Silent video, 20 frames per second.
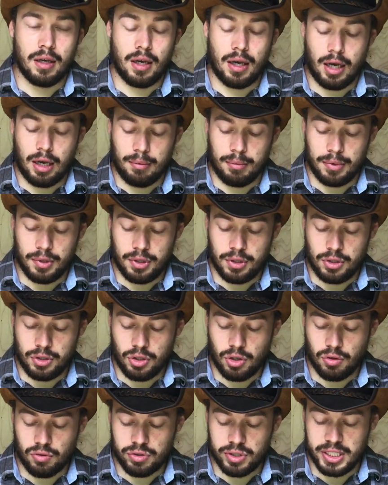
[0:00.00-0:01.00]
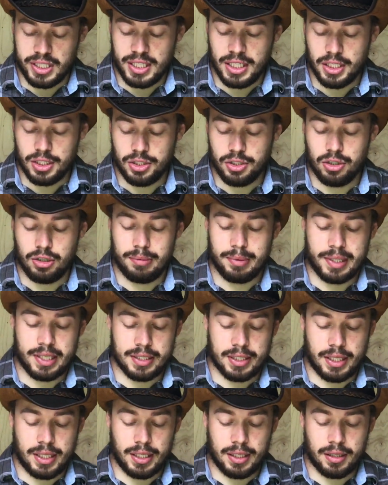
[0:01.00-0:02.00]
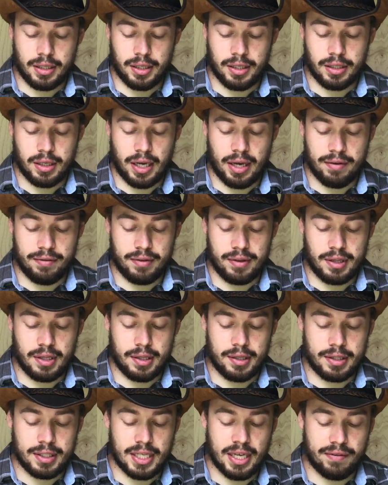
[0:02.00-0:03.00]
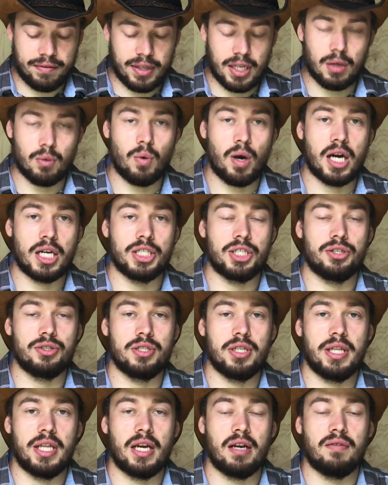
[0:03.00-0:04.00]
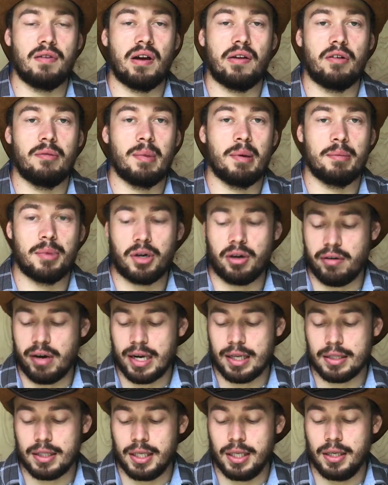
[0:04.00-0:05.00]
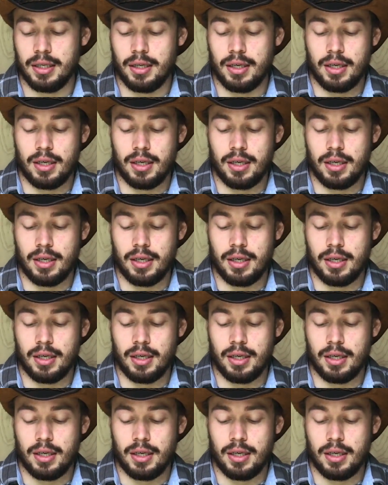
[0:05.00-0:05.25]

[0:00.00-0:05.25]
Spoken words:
You don't really need to, because I think they have Teflon washers in there, if I remember correctly,